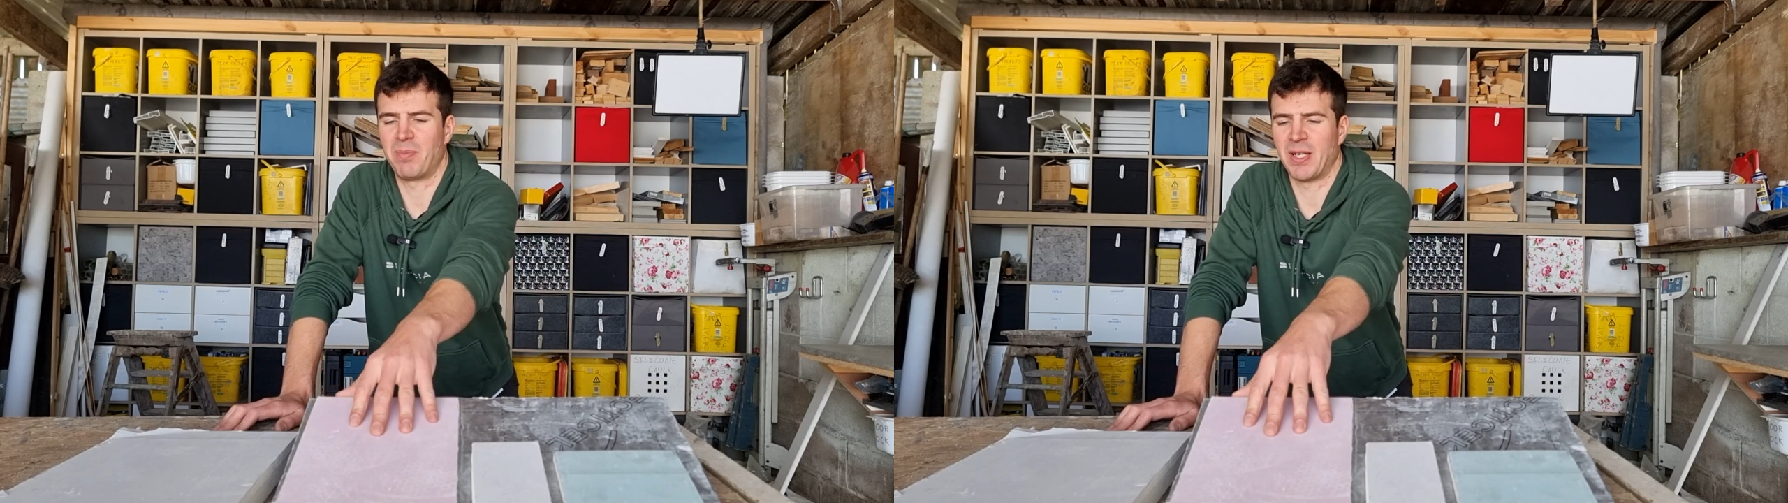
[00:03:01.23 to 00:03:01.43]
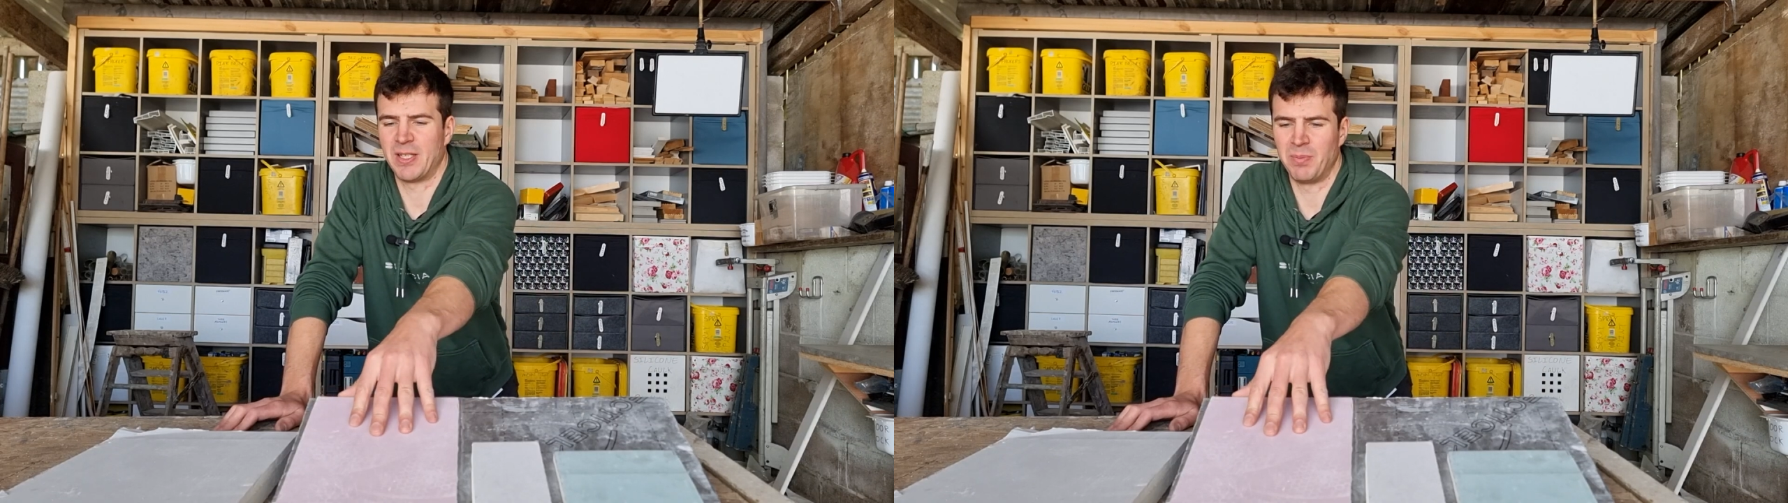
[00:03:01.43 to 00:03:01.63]

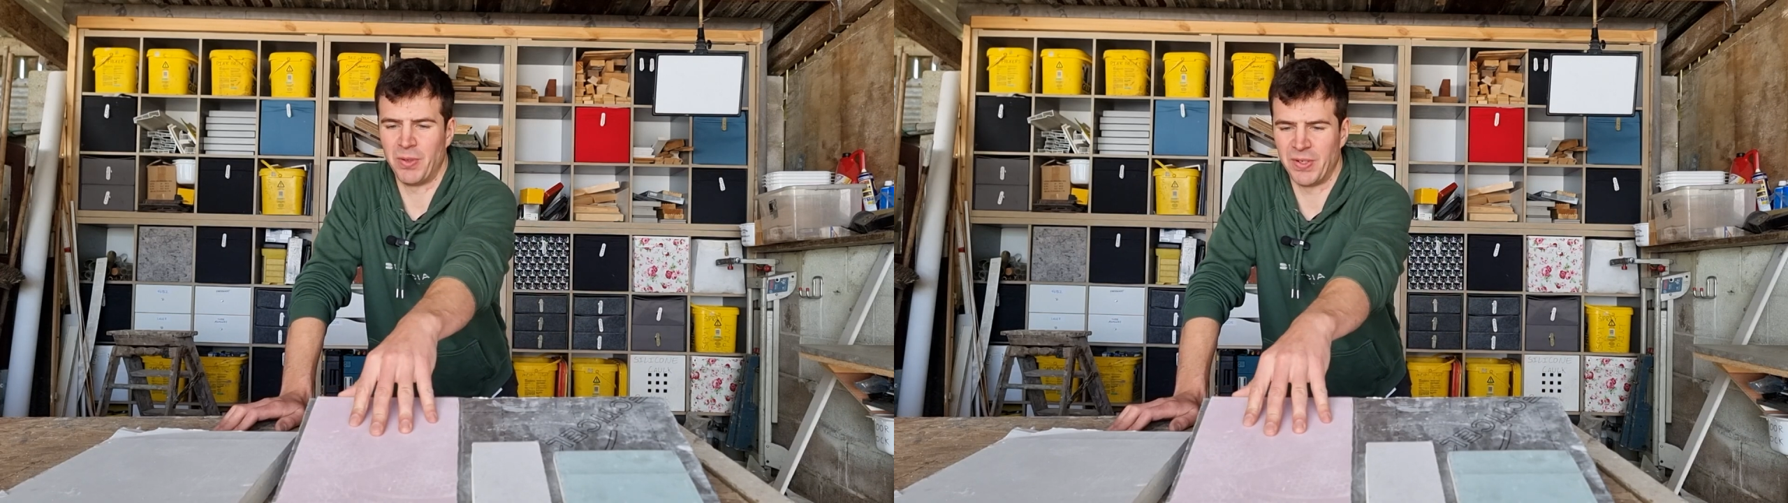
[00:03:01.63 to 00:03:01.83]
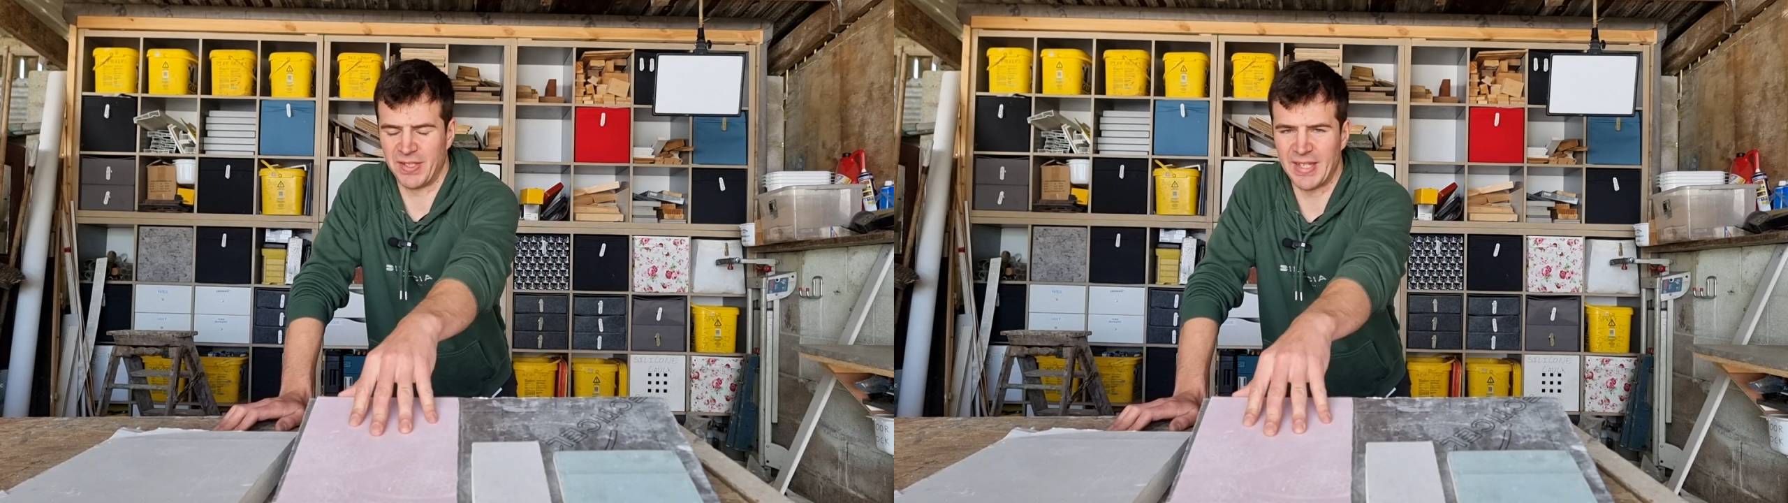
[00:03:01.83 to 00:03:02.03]

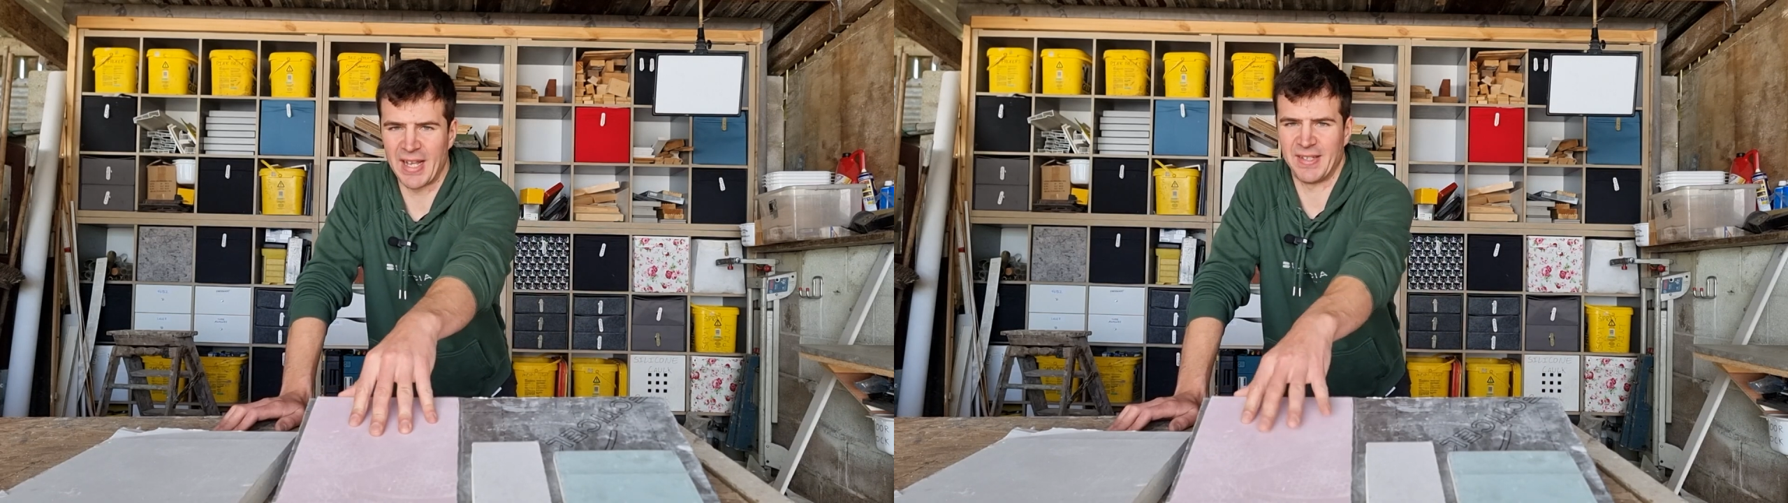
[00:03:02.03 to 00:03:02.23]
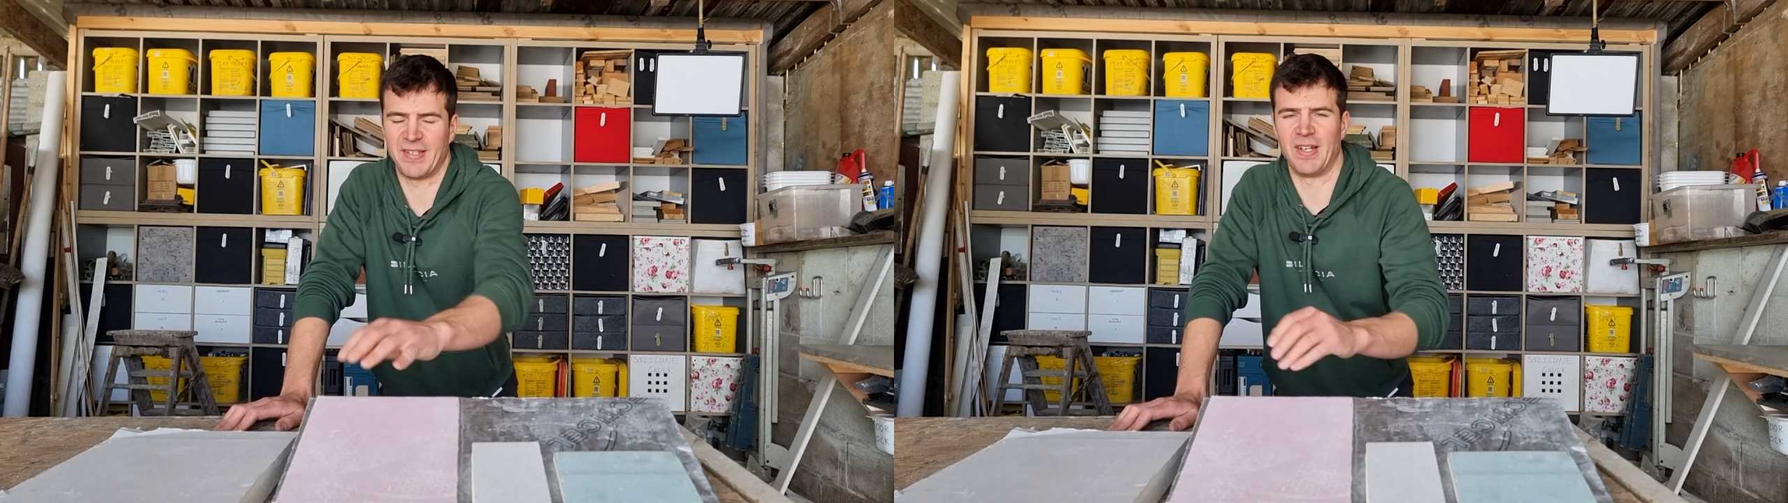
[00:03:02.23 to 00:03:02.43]
plasterboard is
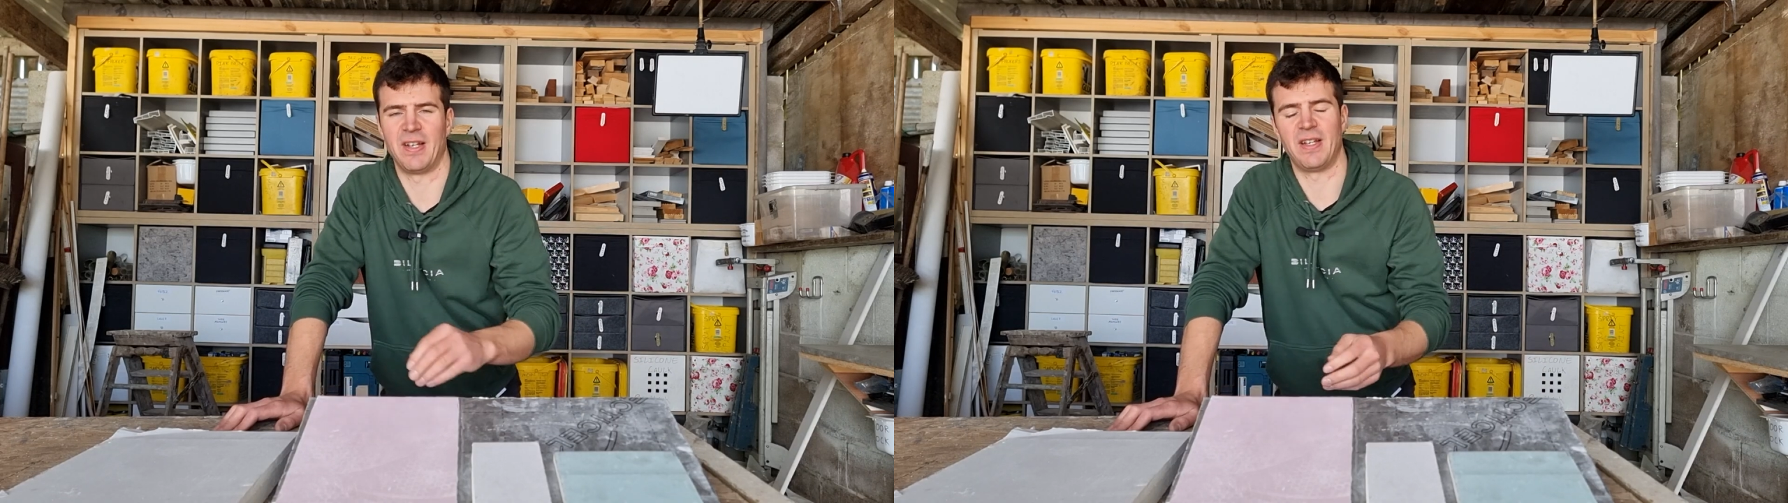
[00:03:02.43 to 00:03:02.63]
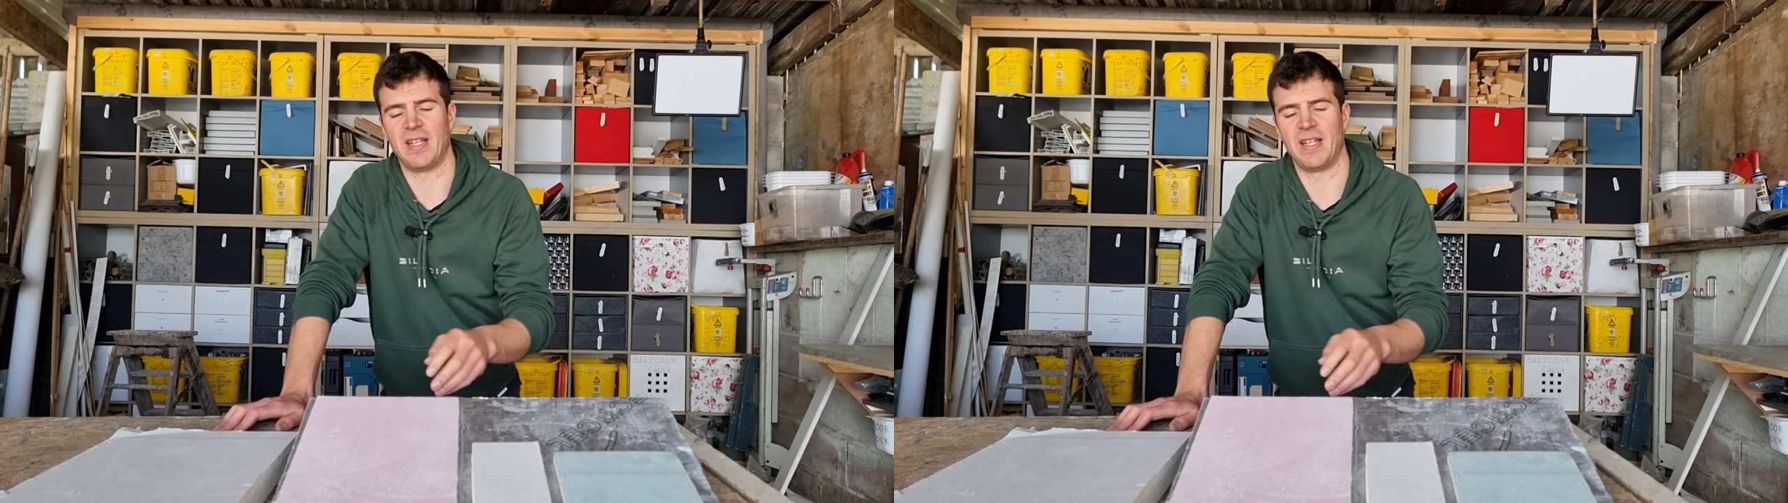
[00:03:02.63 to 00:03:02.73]
denser,